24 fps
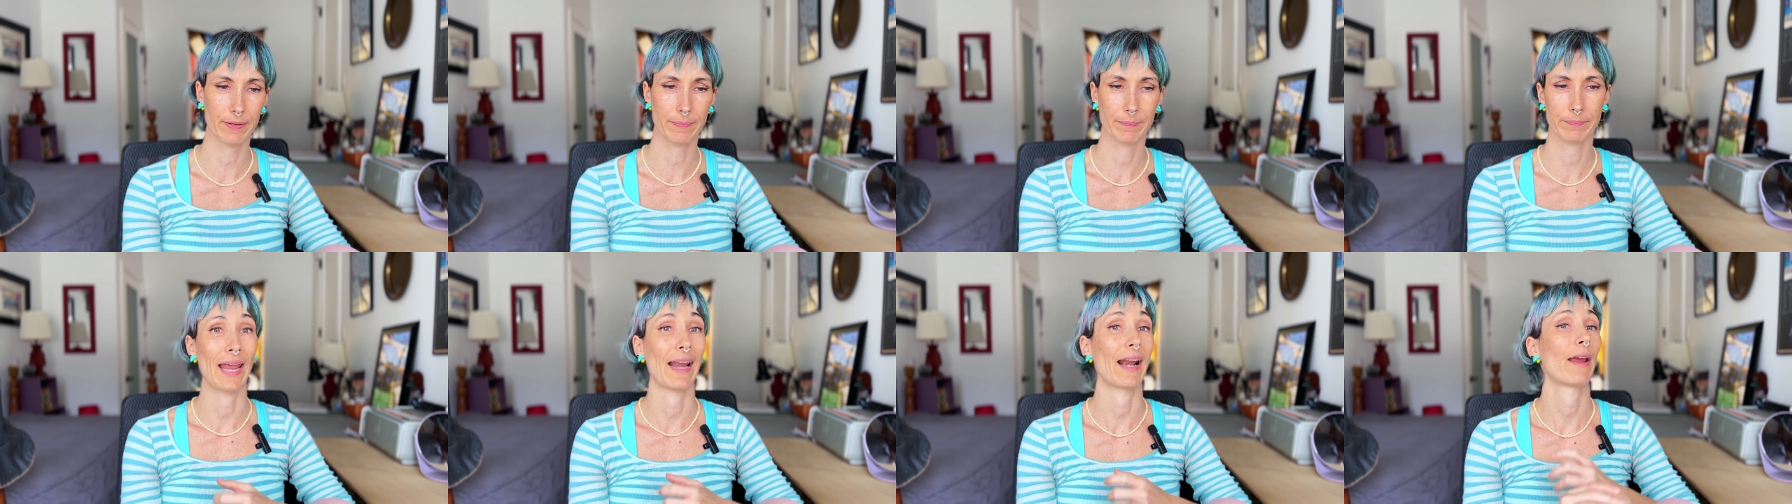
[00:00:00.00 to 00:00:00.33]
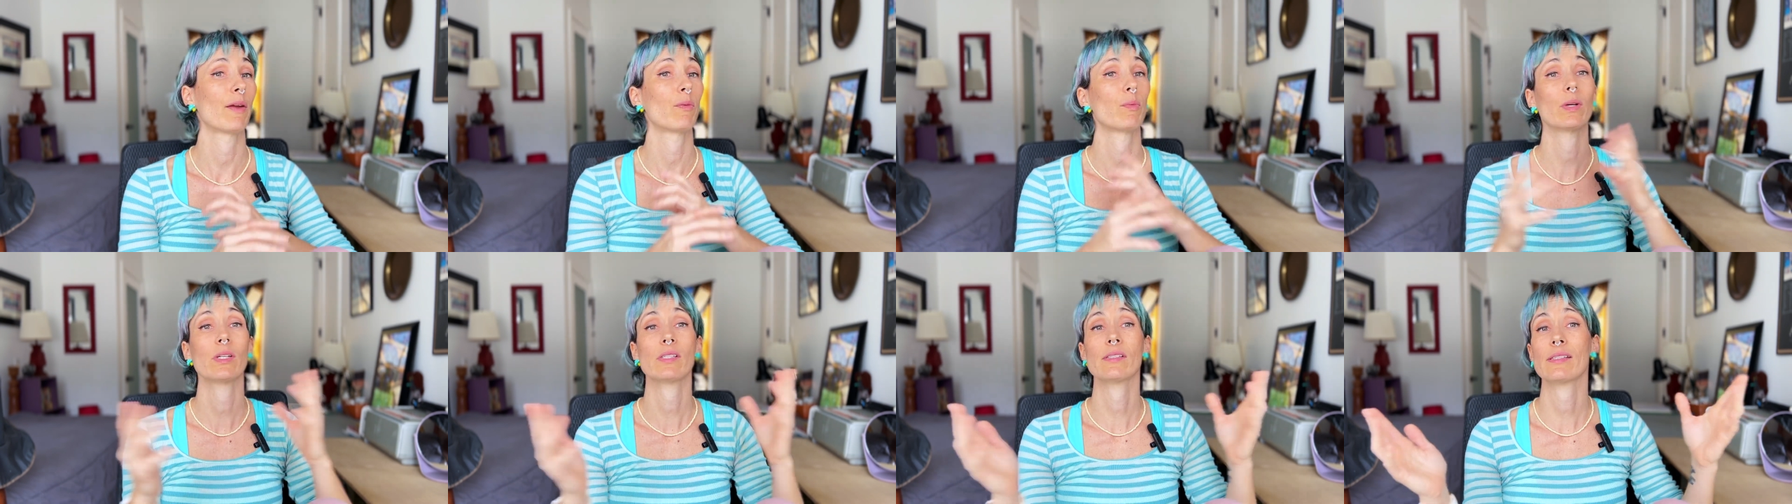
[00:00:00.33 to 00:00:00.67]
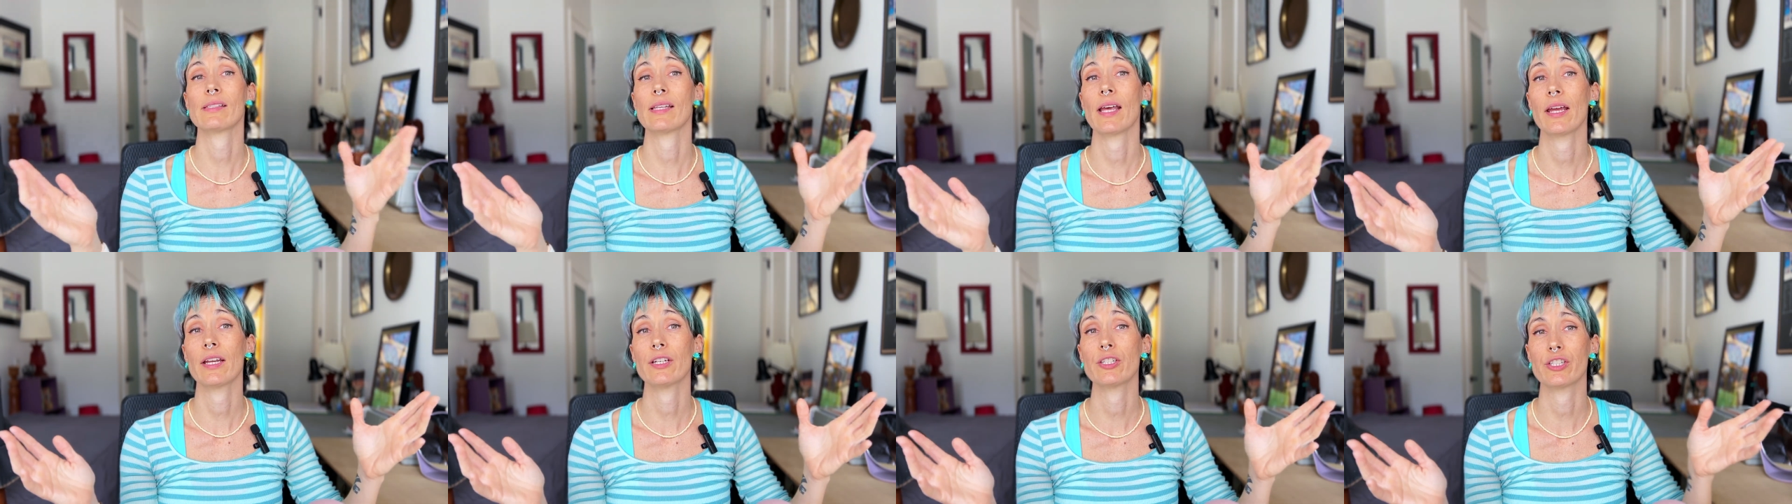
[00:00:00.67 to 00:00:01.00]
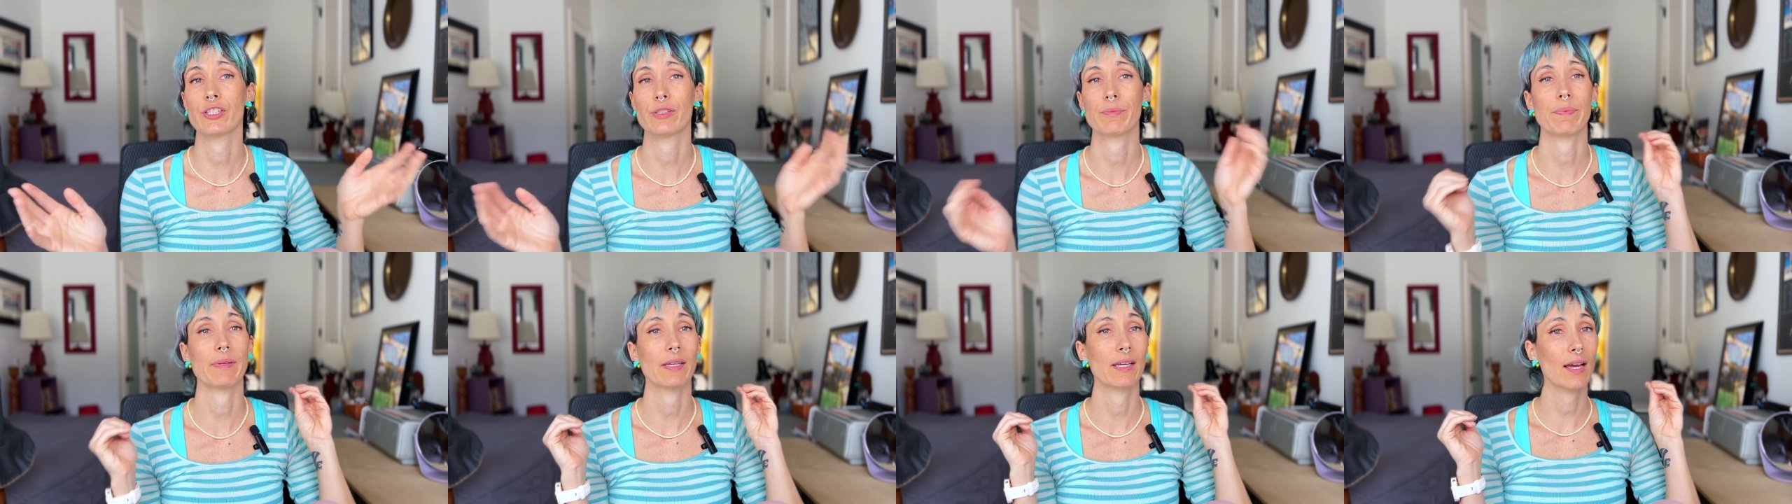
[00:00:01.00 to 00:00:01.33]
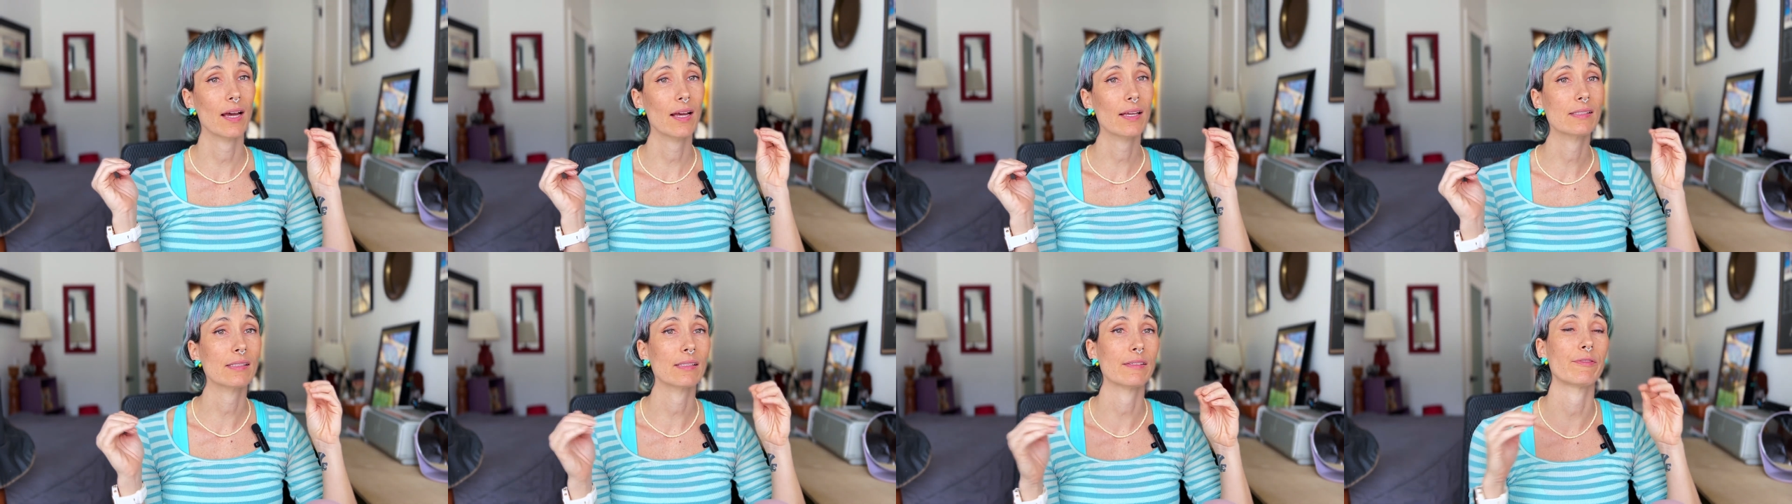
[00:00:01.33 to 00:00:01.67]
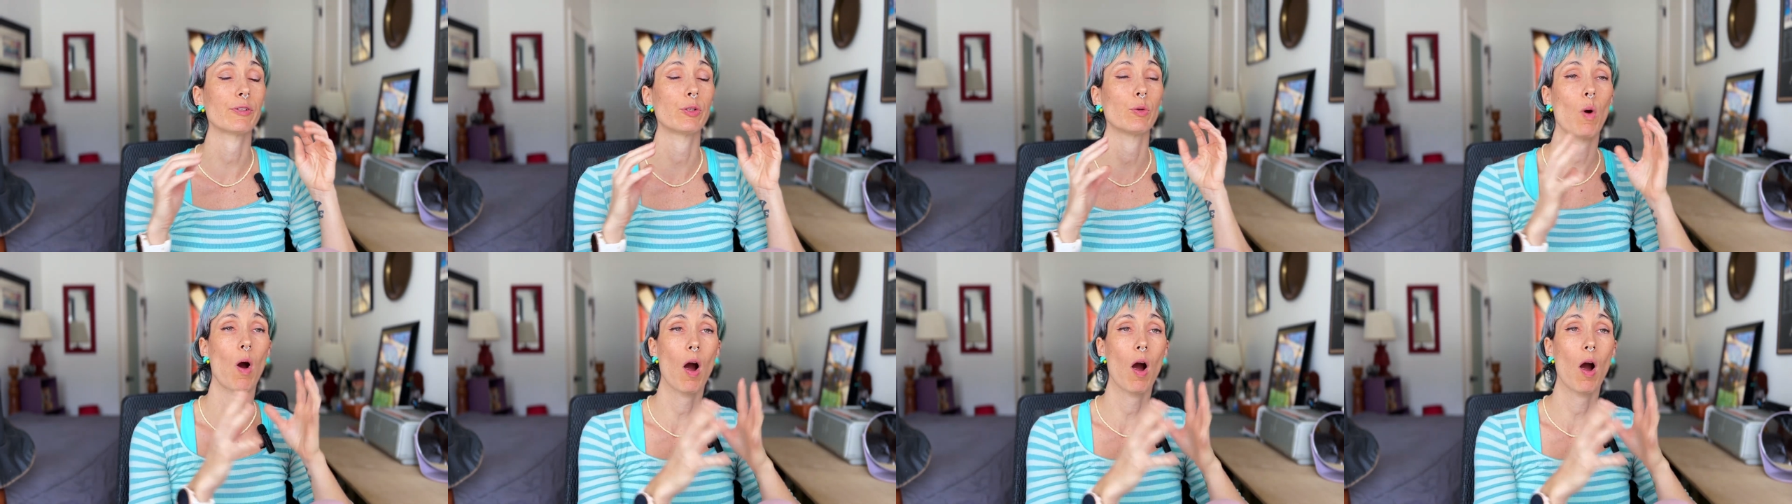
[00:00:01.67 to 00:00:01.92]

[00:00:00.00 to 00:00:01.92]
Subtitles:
And I will say, just because if you